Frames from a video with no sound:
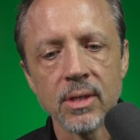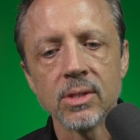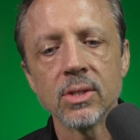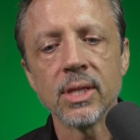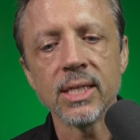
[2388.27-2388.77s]

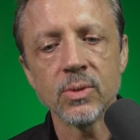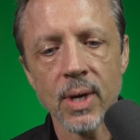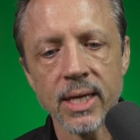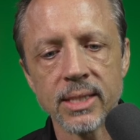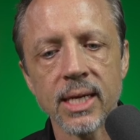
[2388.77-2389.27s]
So that's
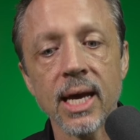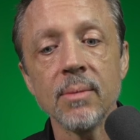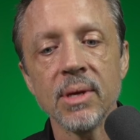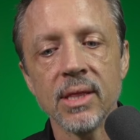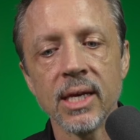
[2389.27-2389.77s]
why it's got to
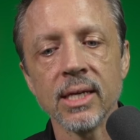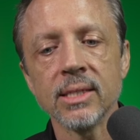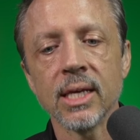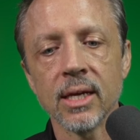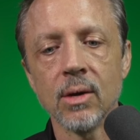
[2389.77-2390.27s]
be things
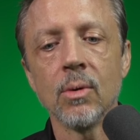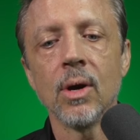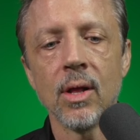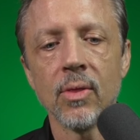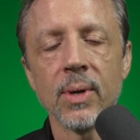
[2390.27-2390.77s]
that go
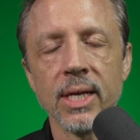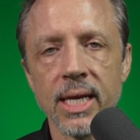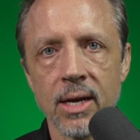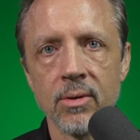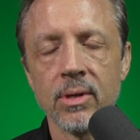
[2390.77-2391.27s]
all the way
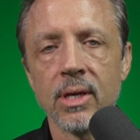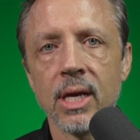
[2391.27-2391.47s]
down